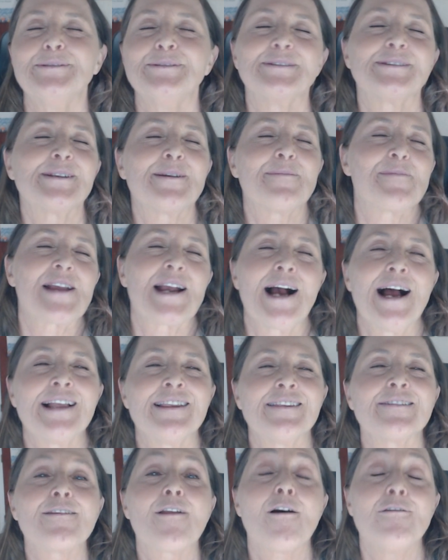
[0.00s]
something I
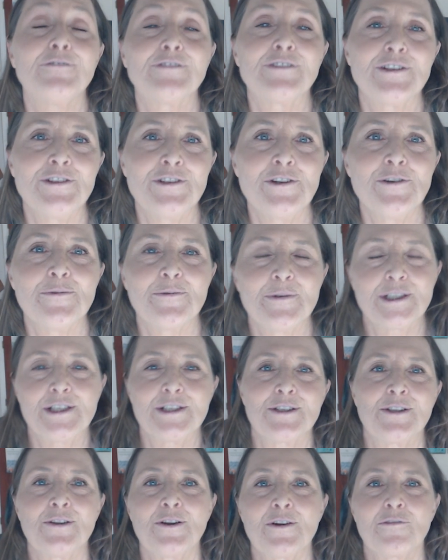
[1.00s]
love to do, which
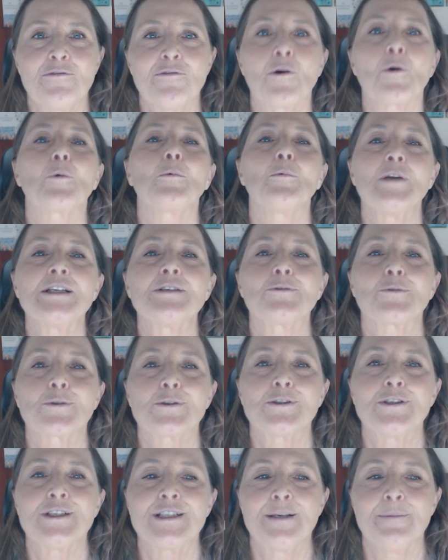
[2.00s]
is look for
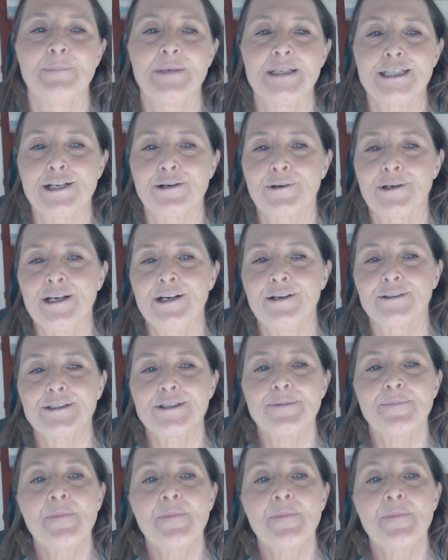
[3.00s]
resources and materials.